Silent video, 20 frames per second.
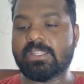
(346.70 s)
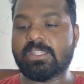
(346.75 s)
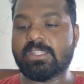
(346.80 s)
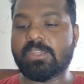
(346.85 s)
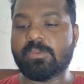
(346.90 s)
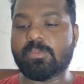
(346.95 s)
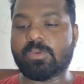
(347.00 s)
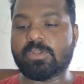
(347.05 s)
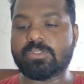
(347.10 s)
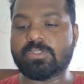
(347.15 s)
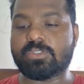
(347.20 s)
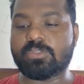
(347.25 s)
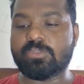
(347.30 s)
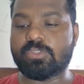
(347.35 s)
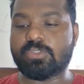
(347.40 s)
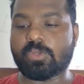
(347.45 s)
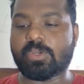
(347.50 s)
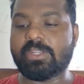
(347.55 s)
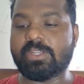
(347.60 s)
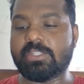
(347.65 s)
he wants to
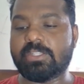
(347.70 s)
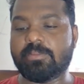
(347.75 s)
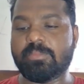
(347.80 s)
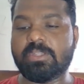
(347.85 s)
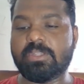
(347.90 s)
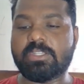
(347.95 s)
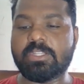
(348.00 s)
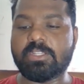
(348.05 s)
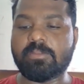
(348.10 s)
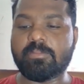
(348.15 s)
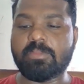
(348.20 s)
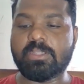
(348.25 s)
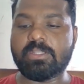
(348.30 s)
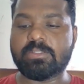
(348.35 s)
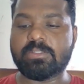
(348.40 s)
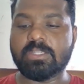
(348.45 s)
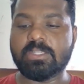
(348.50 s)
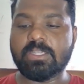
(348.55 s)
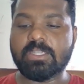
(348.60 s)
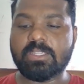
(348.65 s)
join the meeting,
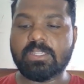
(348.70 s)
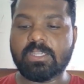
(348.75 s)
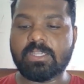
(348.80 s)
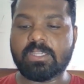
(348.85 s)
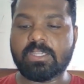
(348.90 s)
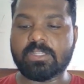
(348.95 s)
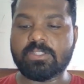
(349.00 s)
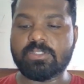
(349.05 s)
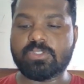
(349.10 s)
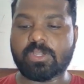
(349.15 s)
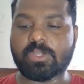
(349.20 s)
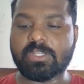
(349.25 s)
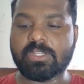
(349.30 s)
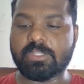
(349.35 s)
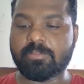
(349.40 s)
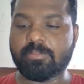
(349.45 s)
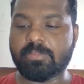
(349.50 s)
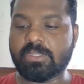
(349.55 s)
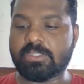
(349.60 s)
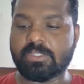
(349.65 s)
means he can join
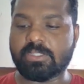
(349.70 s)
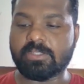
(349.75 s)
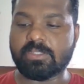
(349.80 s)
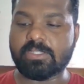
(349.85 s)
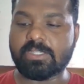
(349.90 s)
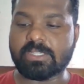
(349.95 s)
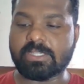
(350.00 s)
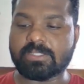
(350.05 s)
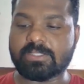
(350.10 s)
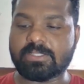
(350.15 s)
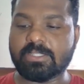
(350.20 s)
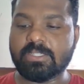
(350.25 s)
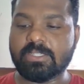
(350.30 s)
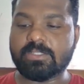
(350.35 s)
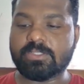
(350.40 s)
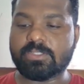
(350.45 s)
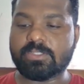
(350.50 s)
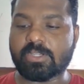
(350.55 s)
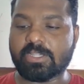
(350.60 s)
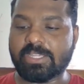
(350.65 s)
the meeting. Yes,
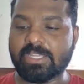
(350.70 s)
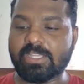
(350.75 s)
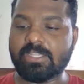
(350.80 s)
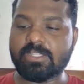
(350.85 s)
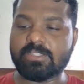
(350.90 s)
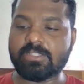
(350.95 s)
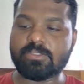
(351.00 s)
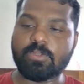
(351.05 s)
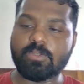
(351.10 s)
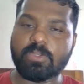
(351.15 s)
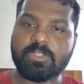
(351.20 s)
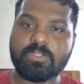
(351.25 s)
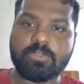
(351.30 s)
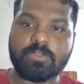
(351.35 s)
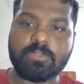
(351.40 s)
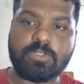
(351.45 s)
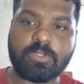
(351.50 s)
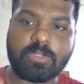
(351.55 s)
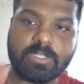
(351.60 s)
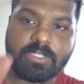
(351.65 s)
so again he's going
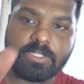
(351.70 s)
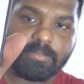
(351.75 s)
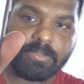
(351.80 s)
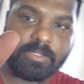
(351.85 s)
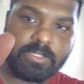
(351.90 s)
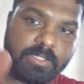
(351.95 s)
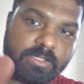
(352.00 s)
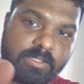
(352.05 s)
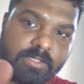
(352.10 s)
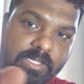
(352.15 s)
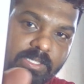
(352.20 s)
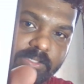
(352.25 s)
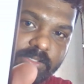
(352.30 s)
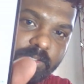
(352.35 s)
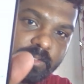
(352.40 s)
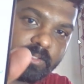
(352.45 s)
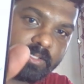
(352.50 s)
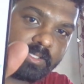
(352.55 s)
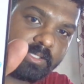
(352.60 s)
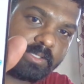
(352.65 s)
to join the meeting.
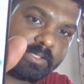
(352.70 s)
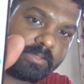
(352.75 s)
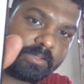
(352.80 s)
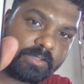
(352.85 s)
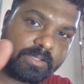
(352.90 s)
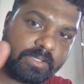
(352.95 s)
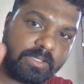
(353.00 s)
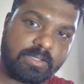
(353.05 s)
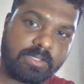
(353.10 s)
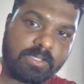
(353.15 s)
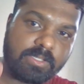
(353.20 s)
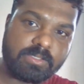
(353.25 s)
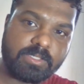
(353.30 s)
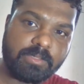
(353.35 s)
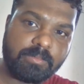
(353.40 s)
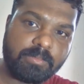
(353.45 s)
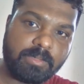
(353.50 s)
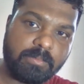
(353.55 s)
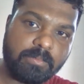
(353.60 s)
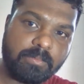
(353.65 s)
As you see, you, you can
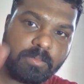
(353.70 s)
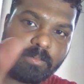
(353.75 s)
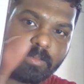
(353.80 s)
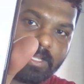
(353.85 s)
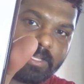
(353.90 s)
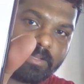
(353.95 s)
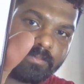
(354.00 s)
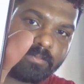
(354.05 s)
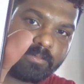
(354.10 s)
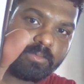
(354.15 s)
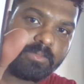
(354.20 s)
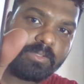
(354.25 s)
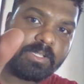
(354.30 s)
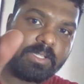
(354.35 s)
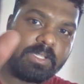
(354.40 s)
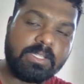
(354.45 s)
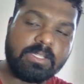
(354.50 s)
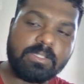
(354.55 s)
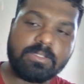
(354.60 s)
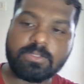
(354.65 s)
see my mobile phone,
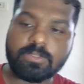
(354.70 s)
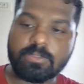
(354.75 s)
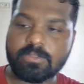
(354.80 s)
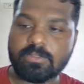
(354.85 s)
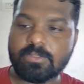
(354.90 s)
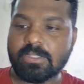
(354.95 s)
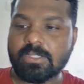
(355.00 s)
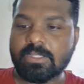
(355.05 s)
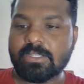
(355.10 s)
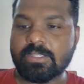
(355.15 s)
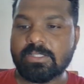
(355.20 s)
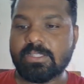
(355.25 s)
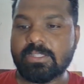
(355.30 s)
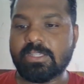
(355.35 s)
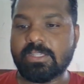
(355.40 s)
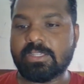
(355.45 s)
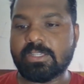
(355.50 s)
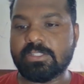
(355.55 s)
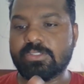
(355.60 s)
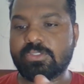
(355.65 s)
so
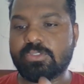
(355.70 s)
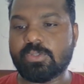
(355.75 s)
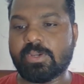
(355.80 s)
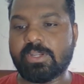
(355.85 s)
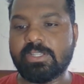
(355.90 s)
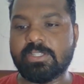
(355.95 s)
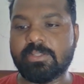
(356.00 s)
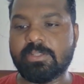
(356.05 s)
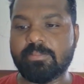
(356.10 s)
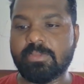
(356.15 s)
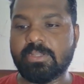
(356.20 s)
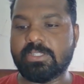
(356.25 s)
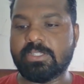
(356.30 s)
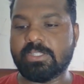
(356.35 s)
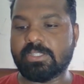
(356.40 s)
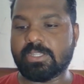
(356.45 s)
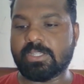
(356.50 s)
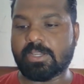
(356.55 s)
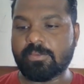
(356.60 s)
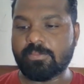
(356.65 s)
he can join the
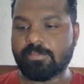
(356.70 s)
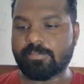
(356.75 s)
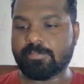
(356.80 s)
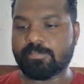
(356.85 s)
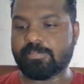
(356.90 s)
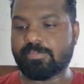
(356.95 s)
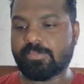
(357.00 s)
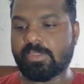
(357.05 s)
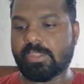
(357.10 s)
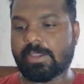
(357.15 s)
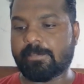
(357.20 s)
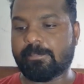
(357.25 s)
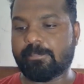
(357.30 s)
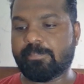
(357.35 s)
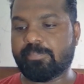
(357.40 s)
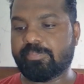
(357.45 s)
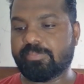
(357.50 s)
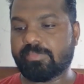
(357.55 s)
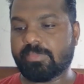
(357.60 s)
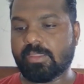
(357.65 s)
meeting now. Yeah,
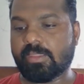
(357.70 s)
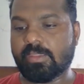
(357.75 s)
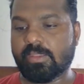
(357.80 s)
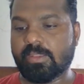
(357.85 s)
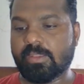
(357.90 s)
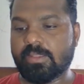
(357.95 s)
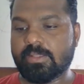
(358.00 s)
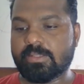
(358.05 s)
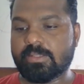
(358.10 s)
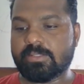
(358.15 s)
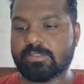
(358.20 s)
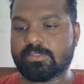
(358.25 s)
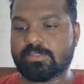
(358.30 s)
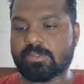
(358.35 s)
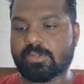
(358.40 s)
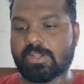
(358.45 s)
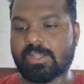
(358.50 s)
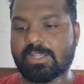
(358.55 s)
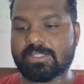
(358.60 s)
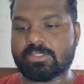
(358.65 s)

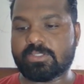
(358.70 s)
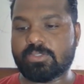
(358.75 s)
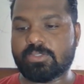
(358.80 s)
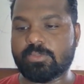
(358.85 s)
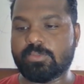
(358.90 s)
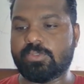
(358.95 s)
so ask to